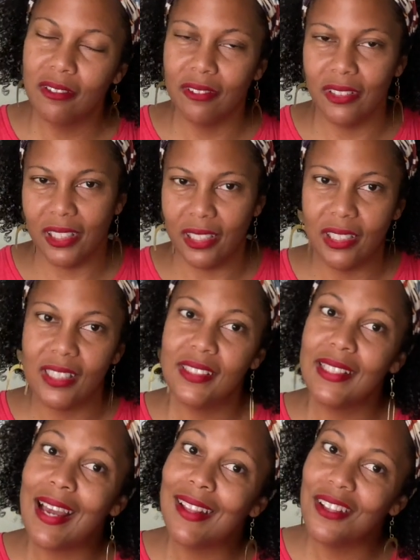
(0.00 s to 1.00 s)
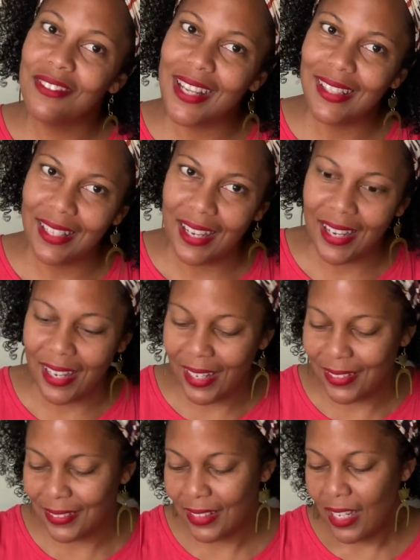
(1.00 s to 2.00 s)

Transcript: Yeah, let's see how long that lasts.